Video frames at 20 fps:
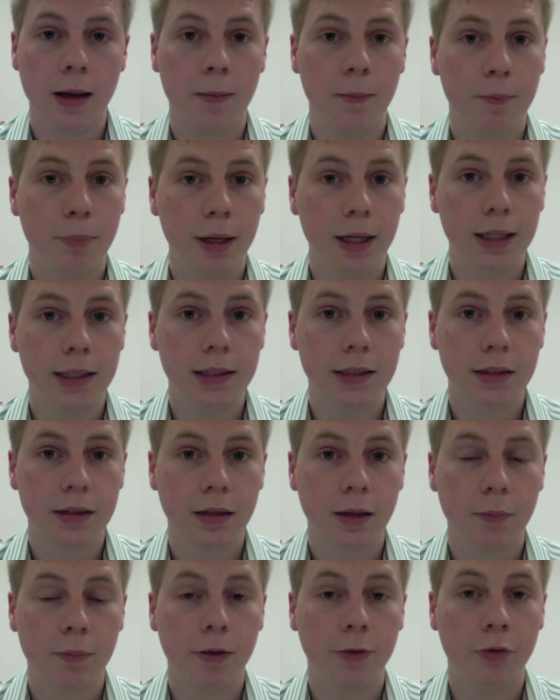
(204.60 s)
But
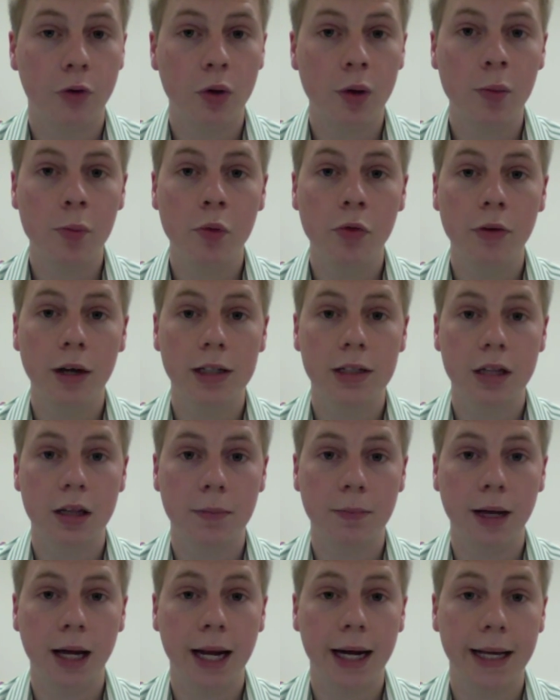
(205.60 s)
before we move on to the
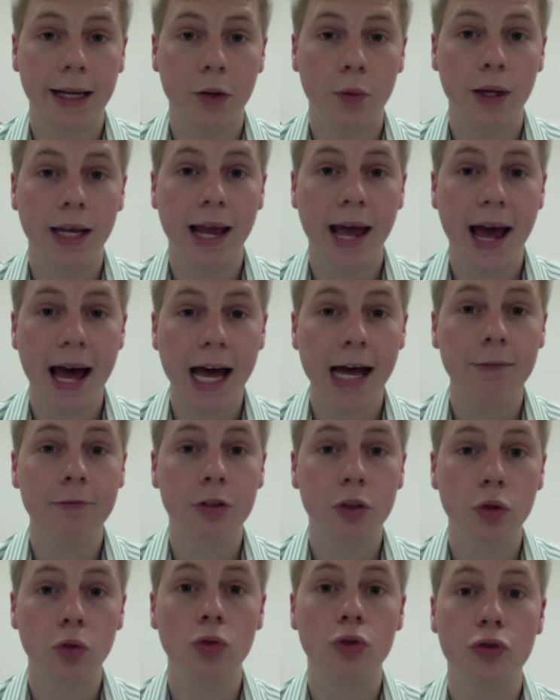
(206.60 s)
body, we have
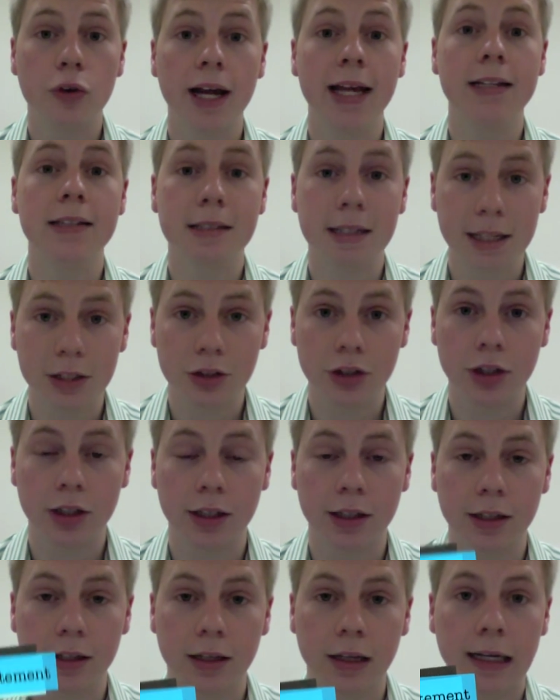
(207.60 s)
to
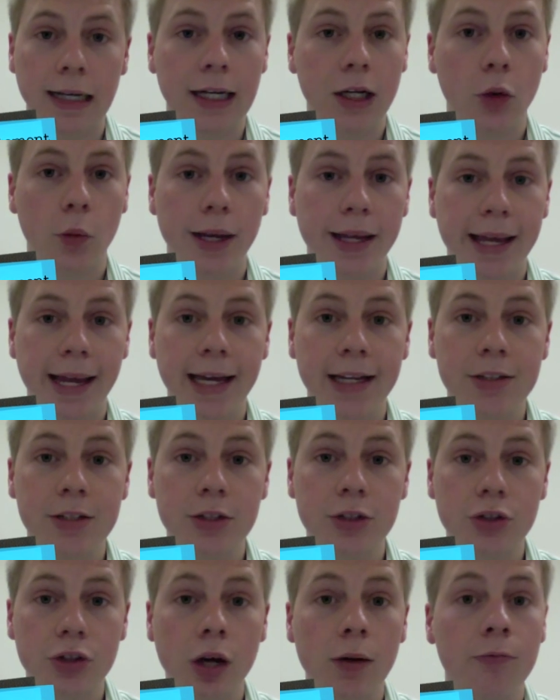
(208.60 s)
transition. We can't
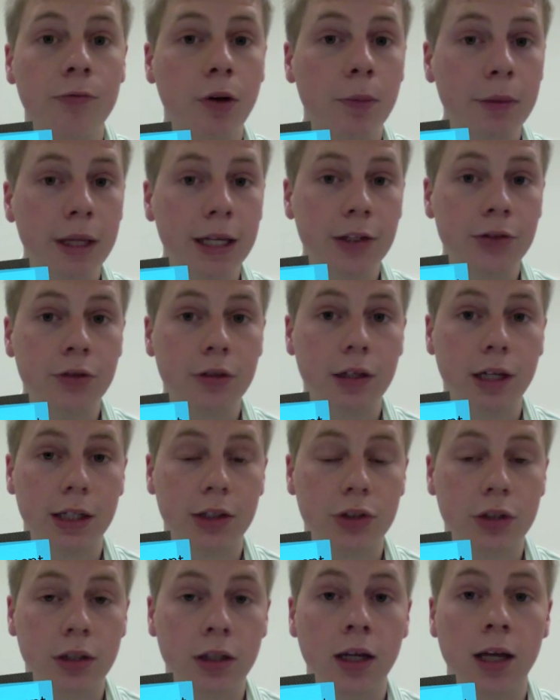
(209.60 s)
just jump from the
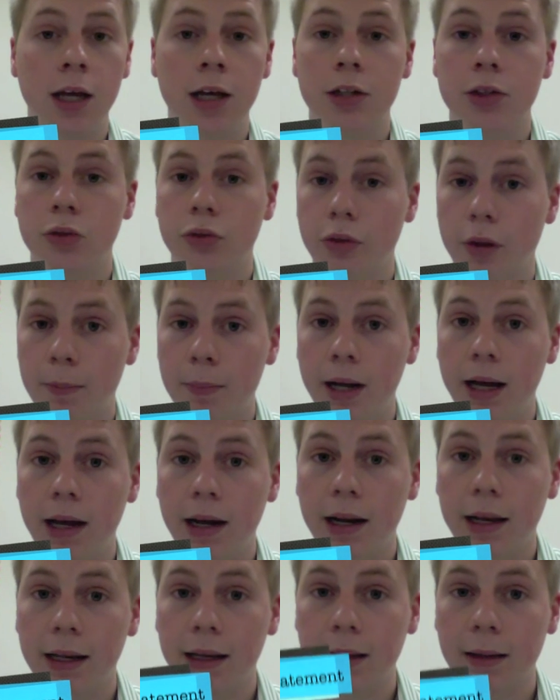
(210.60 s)
introduction to the
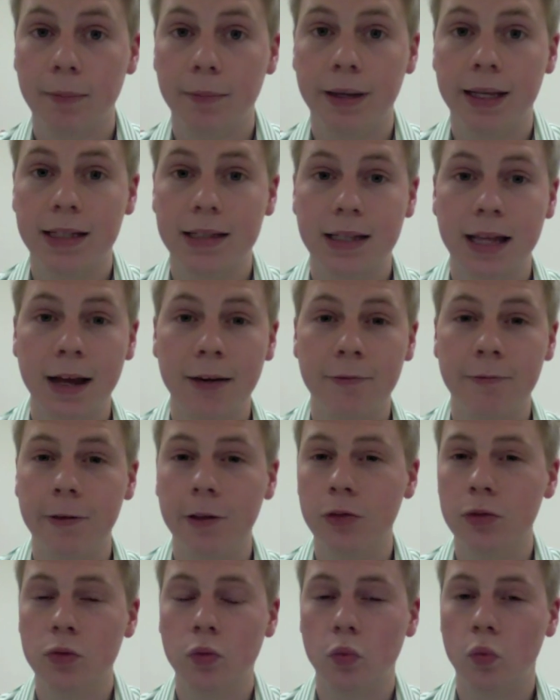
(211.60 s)
body because that
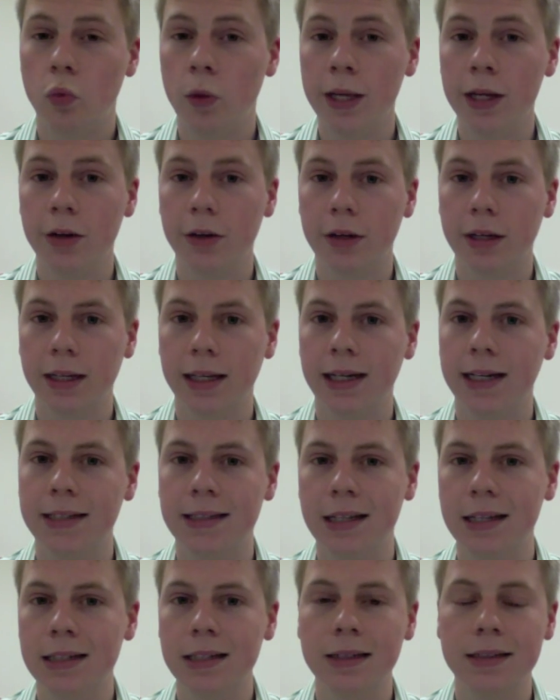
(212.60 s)
feels weird and it
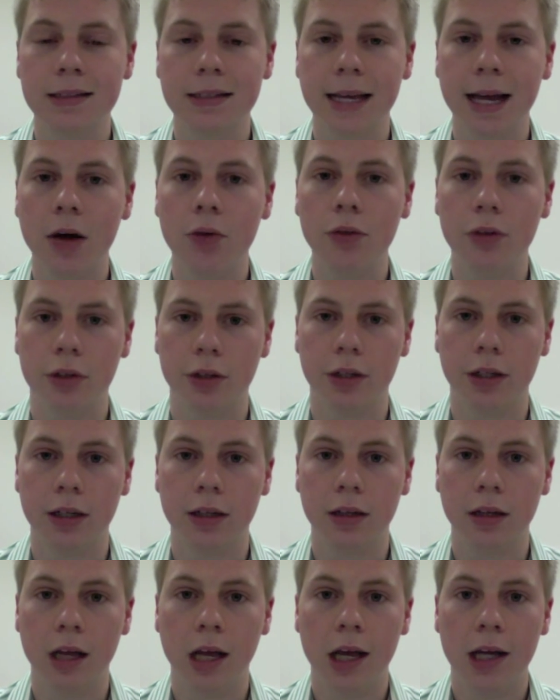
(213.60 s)
doesn't sound good.
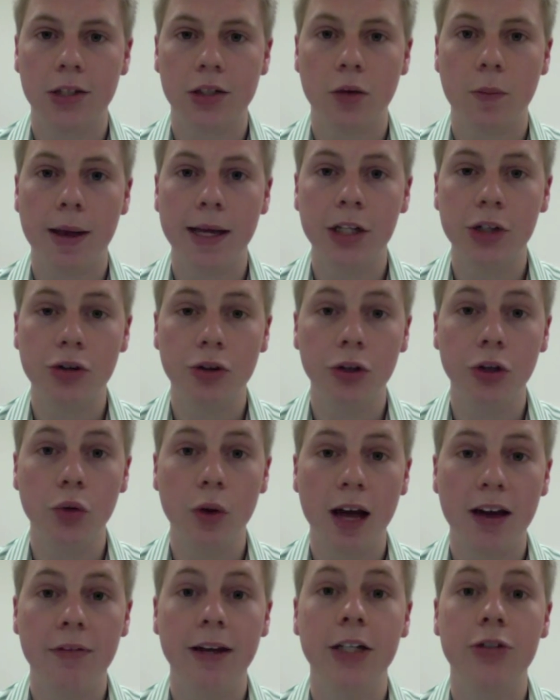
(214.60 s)
So make sure you
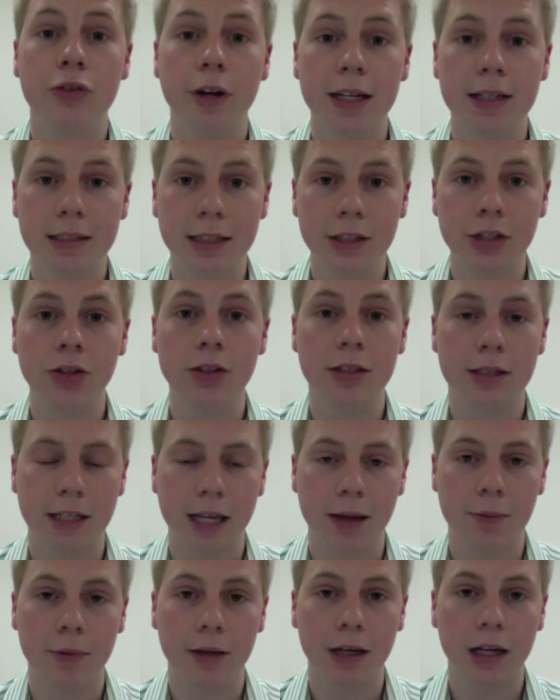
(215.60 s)
have a transition
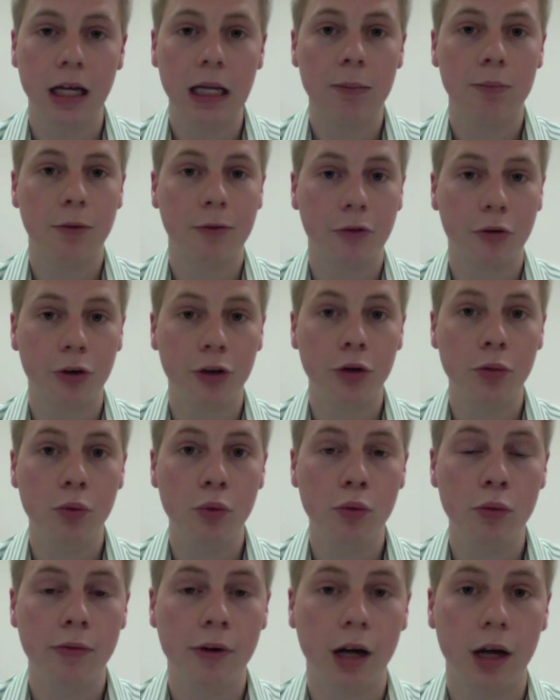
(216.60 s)
statement before you
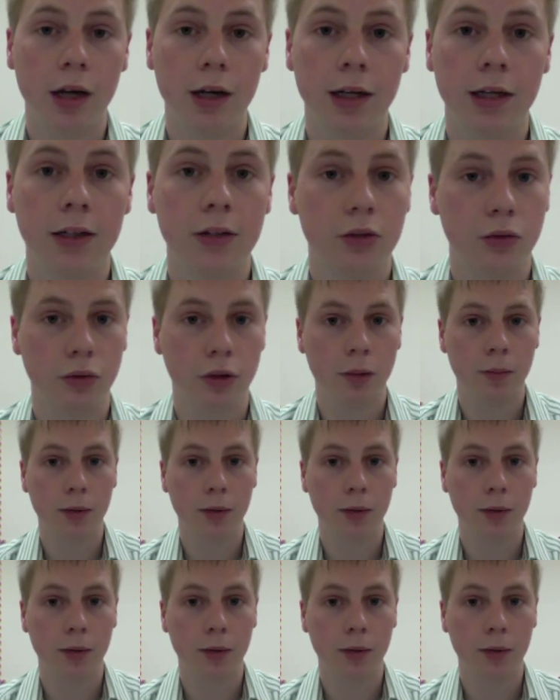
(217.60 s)
move on to the